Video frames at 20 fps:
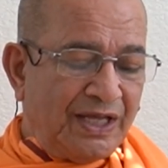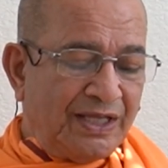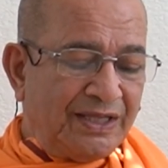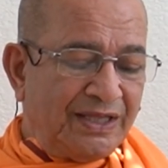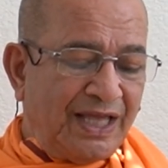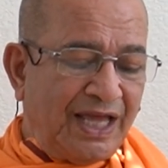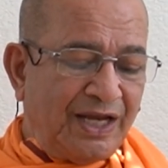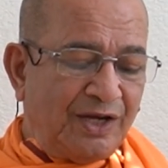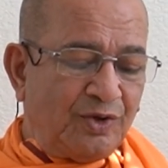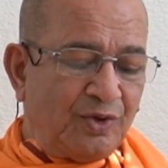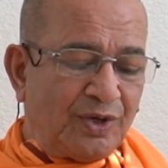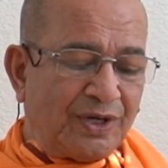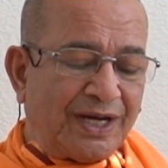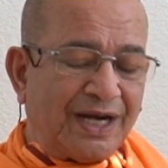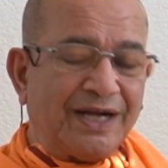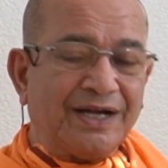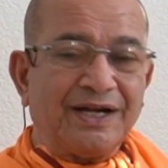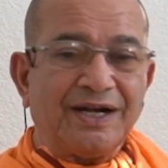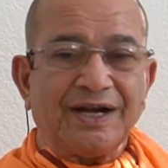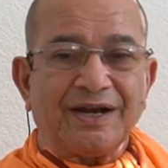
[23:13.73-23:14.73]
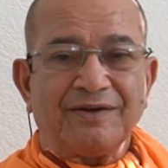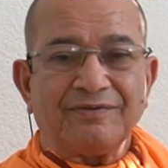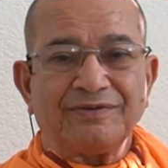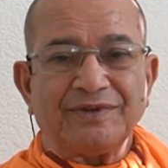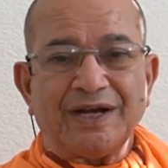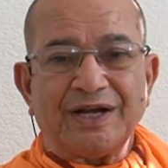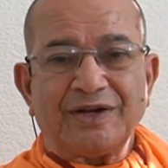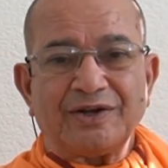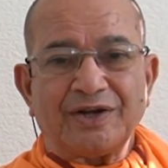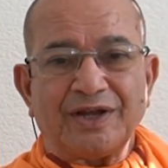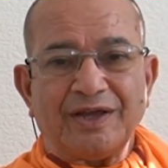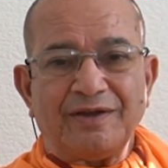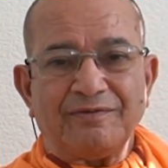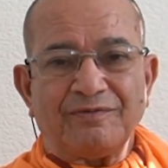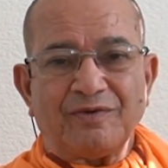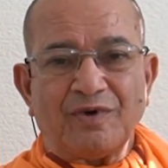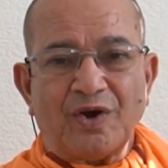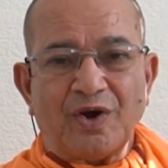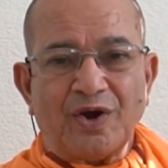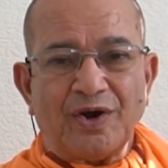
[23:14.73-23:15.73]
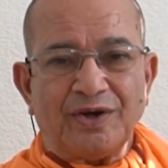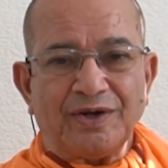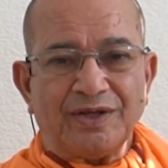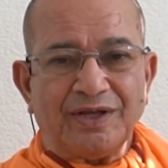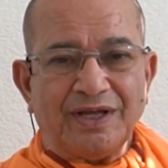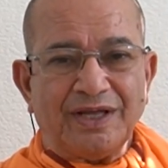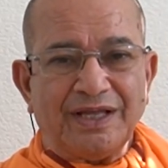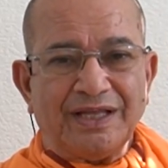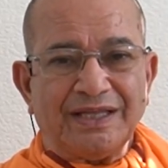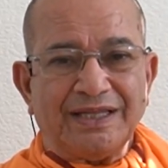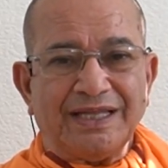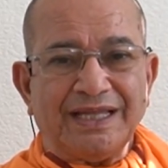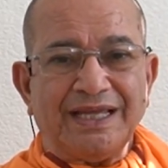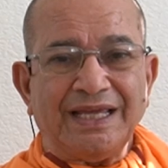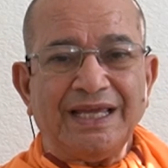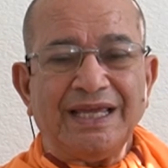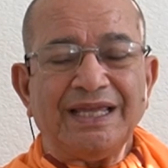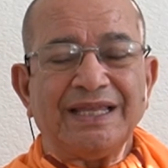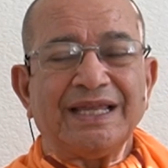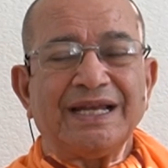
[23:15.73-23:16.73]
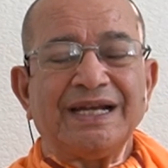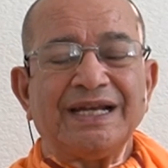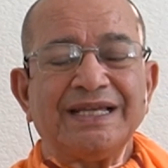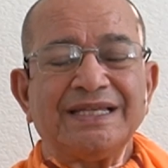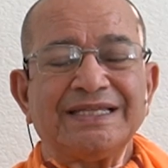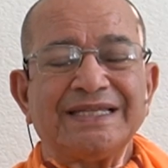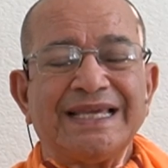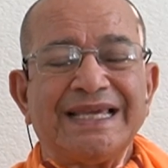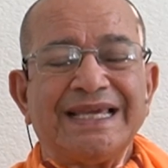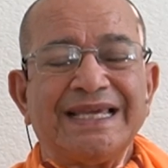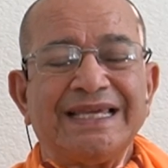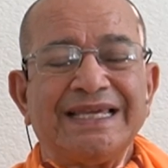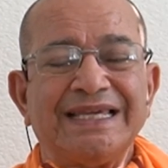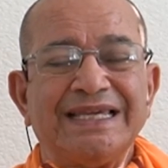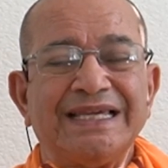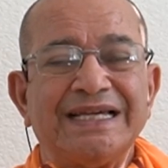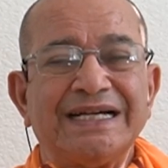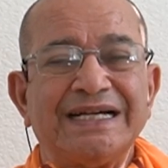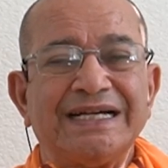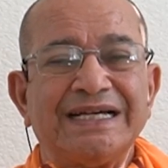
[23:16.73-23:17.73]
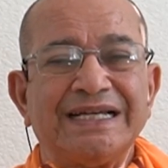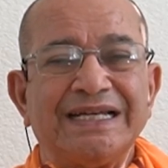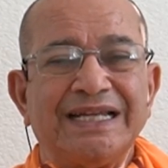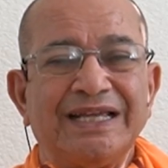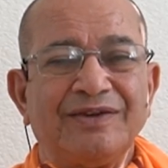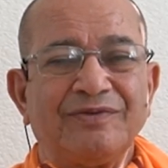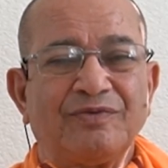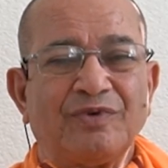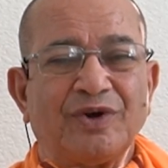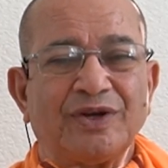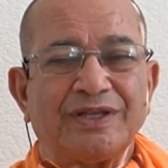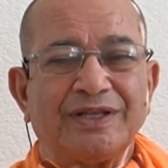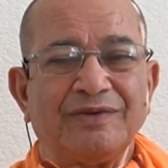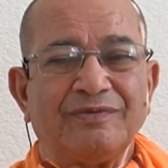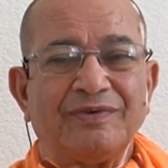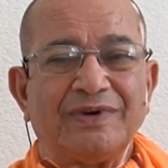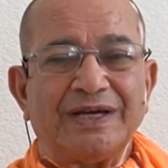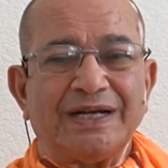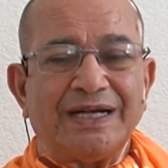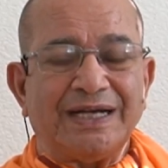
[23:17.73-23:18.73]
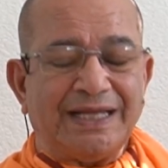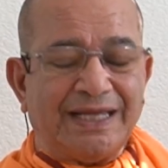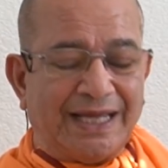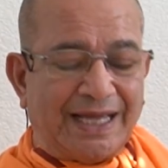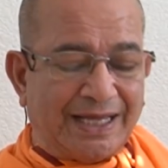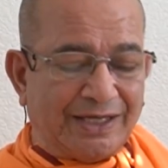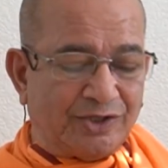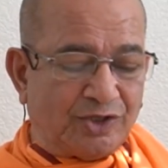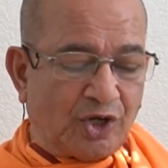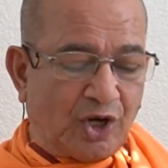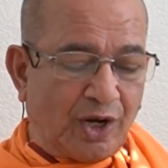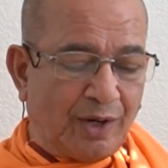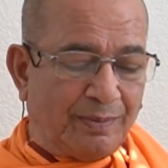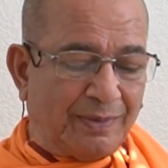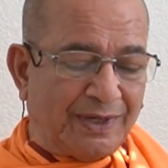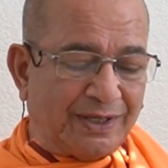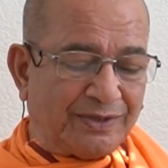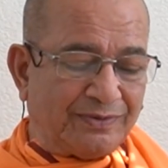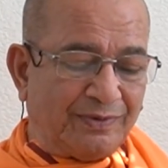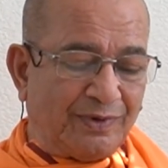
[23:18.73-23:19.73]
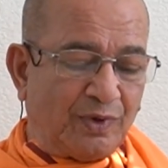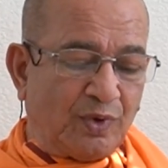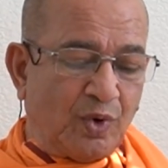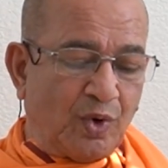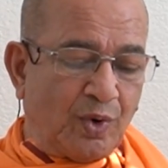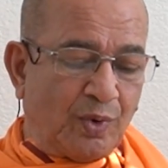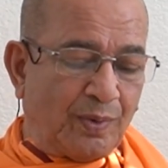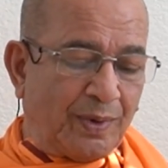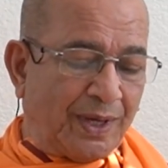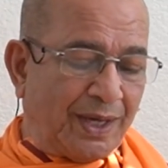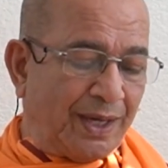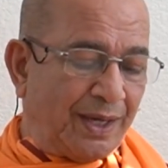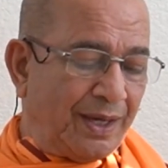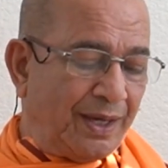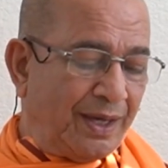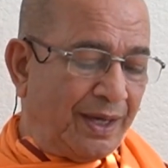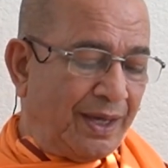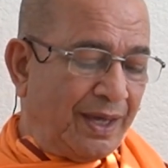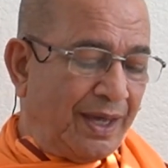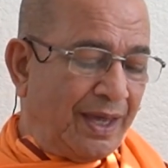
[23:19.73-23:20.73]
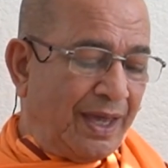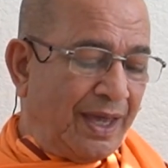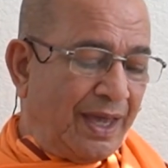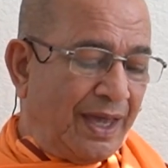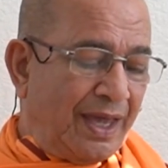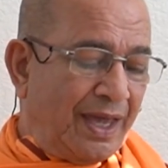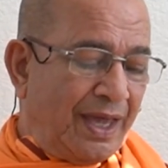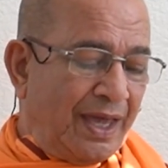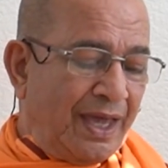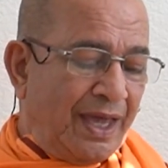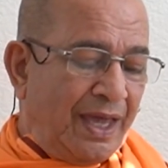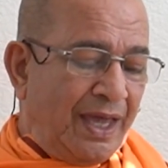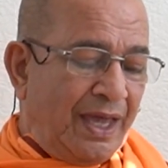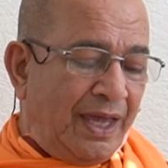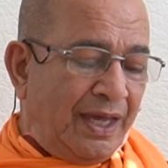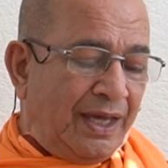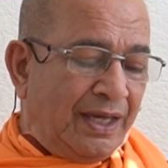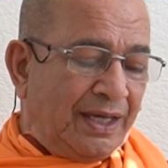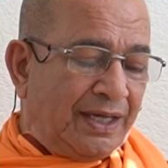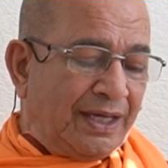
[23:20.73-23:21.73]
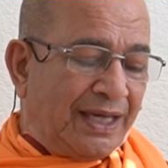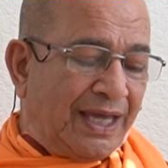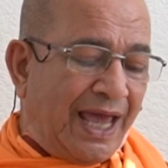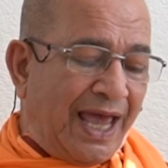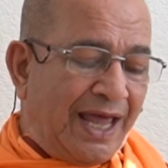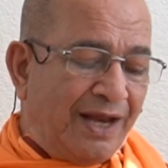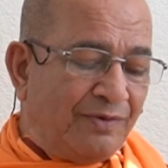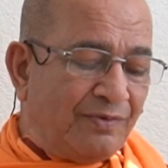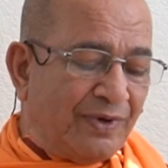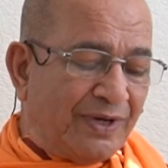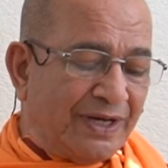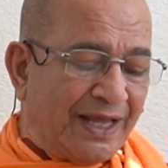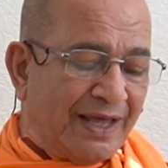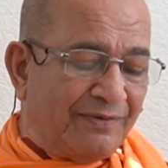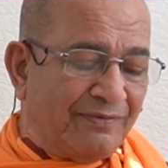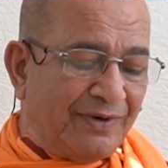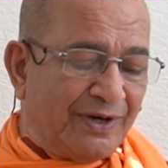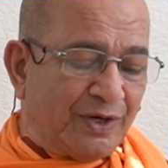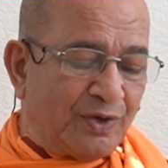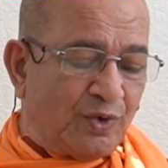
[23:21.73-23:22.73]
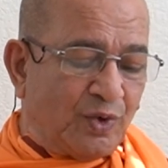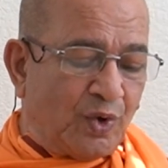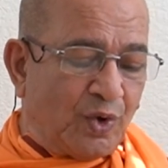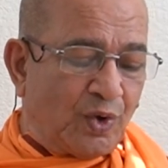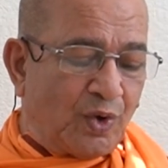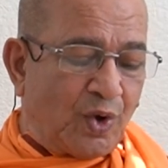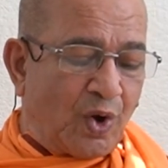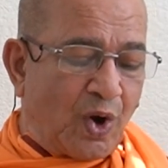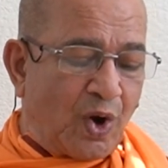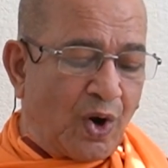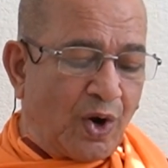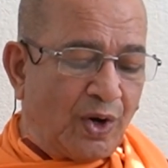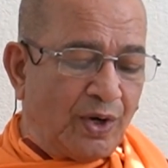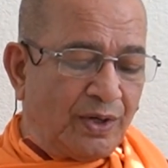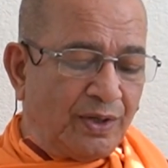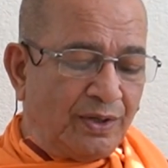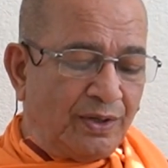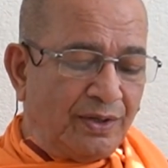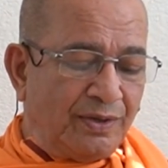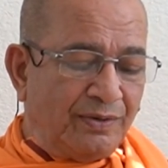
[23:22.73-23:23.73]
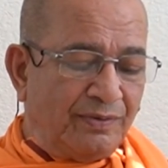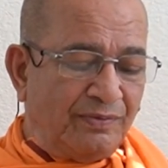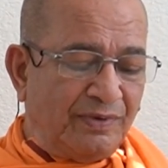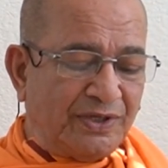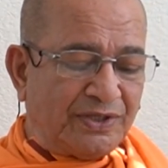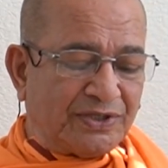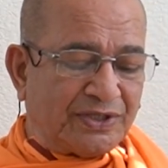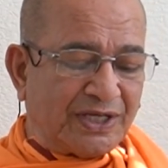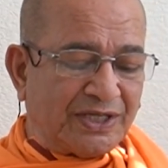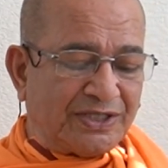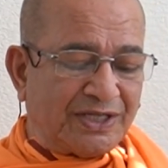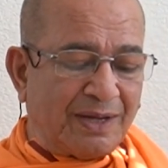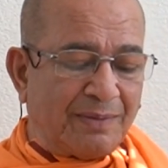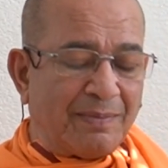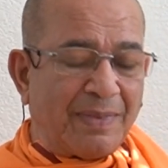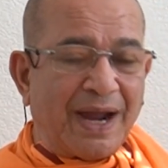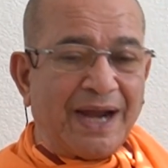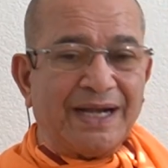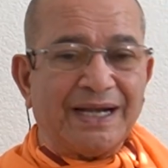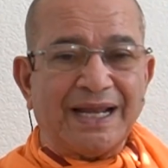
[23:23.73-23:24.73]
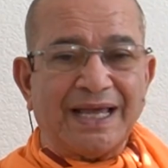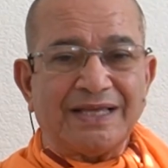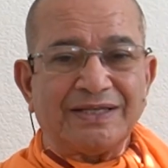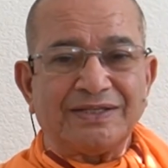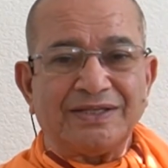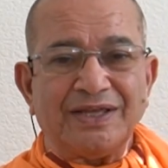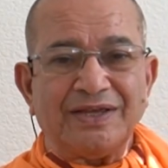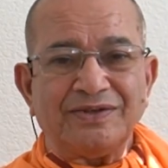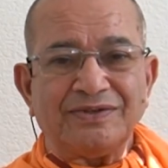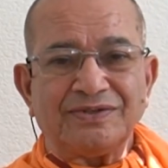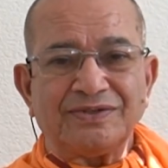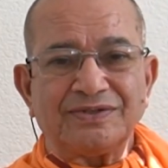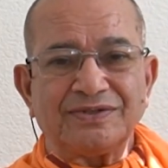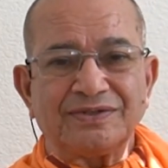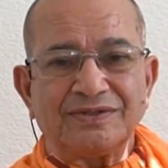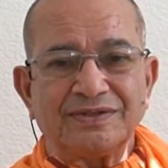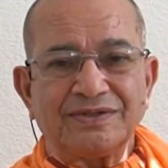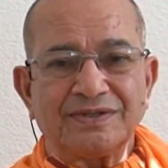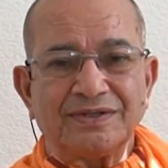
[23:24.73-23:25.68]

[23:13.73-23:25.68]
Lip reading: Then you'll get rid of that typhoid. That is, yearning for the worldly enjoyments will go away. Can one ever know God with such a mind as this?